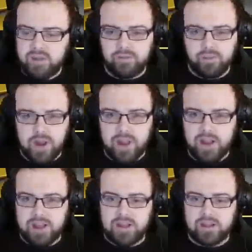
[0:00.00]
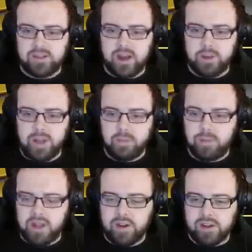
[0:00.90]
It really, I mean,
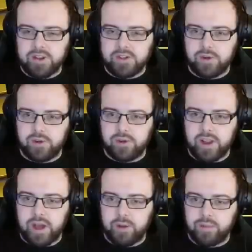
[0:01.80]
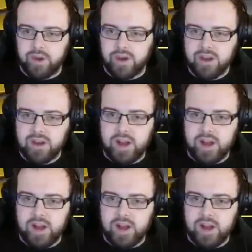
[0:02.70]
I'm playing on a controller right now, but